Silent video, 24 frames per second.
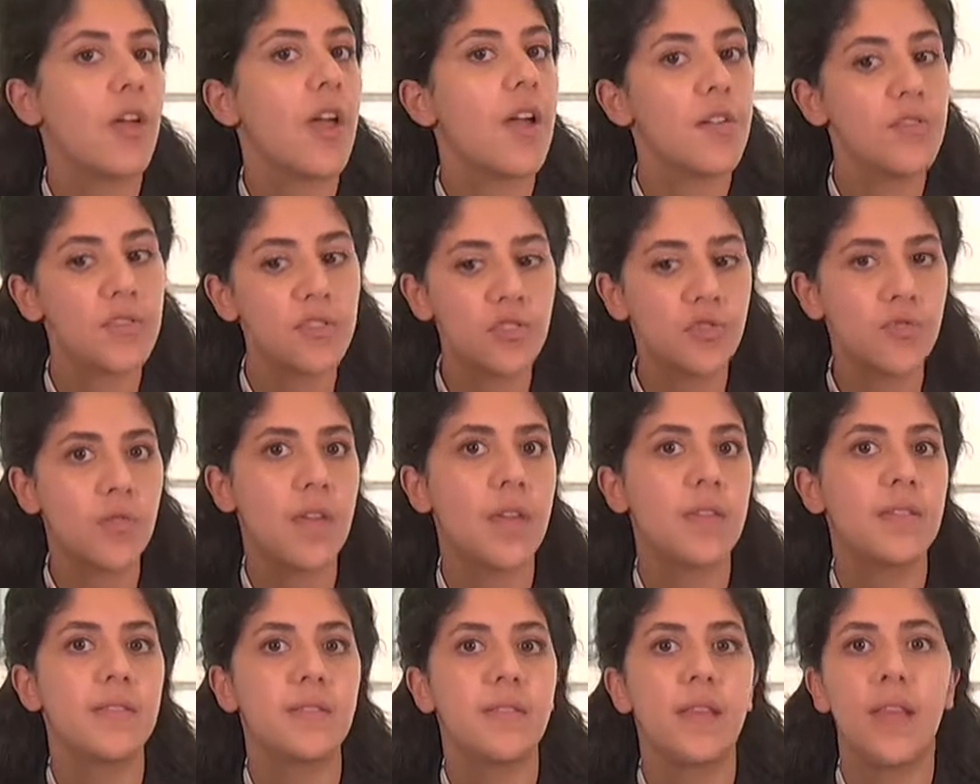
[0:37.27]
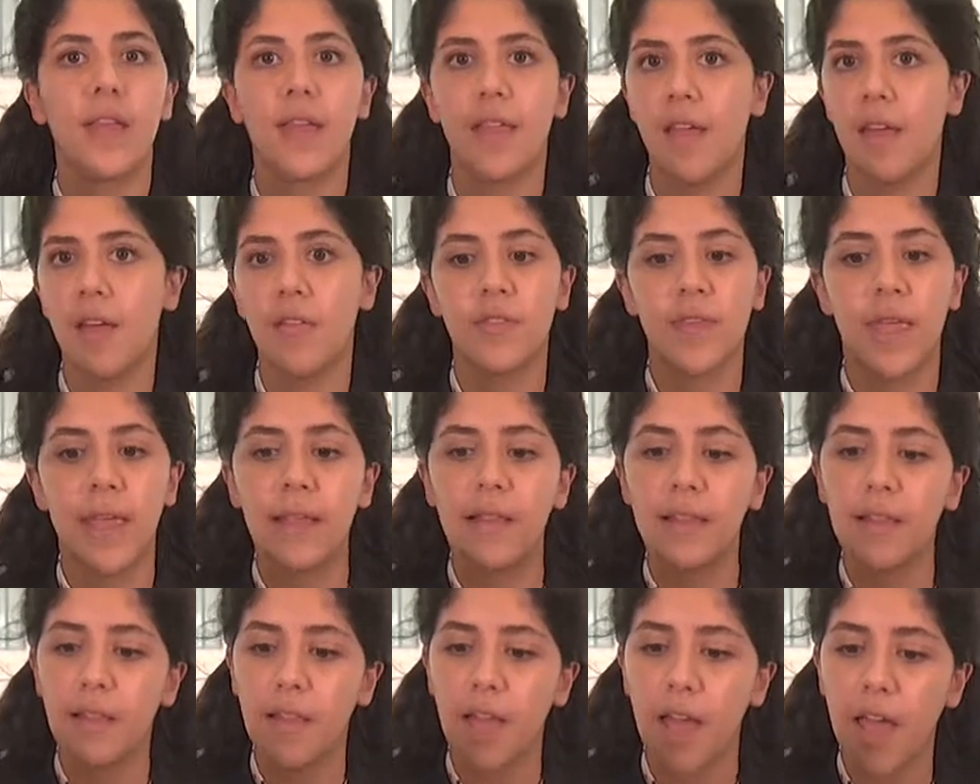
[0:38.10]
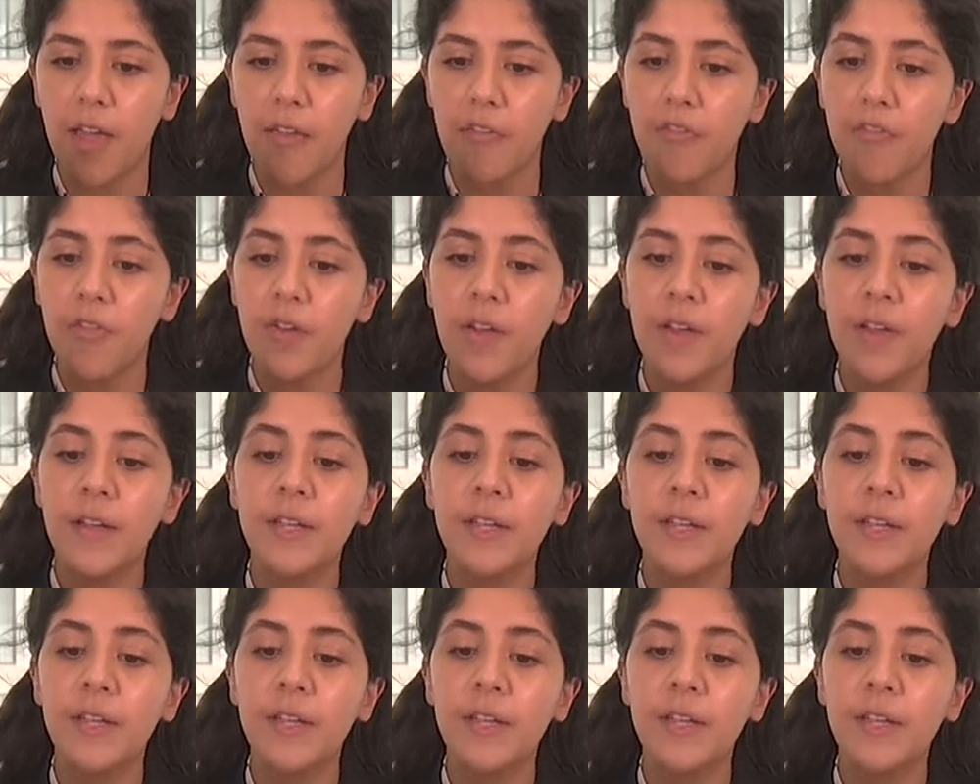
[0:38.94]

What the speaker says: our stress in our daily life.